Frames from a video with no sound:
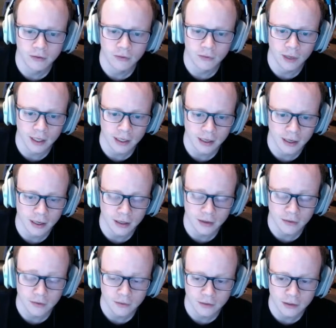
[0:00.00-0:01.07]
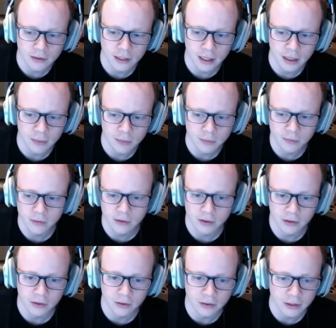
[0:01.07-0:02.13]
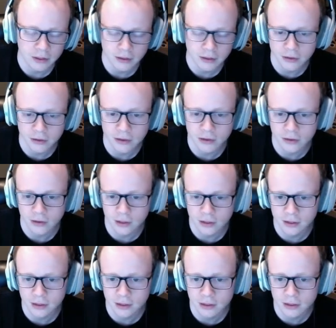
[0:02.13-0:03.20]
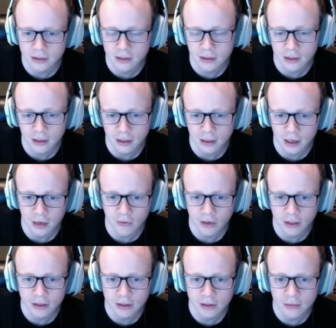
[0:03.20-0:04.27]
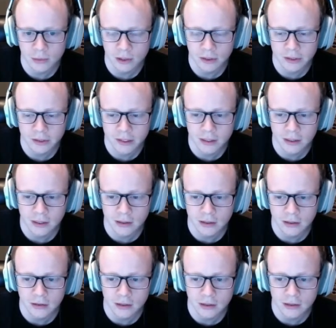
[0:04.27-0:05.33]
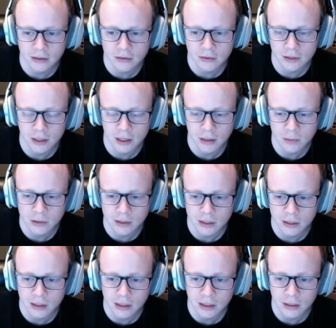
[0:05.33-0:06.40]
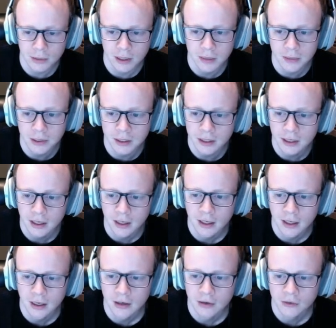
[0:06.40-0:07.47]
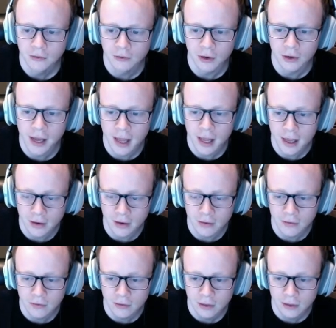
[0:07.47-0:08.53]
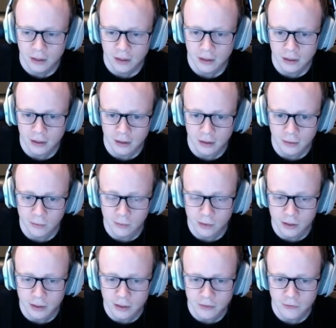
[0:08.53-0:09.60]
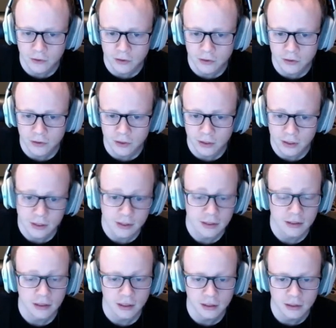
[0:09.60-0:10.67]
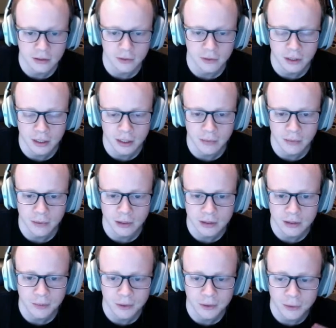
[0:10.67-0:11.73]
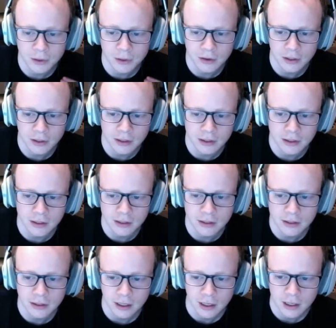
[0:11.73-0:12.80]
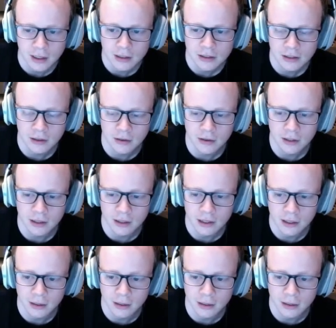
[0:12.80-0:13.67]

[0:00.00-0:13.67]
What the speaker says: right now, this app only searches Craigslist. I've actually built in integrations with Amazon and eBay, but for now, in this first release, I just want to keep it simple with Craigslist so that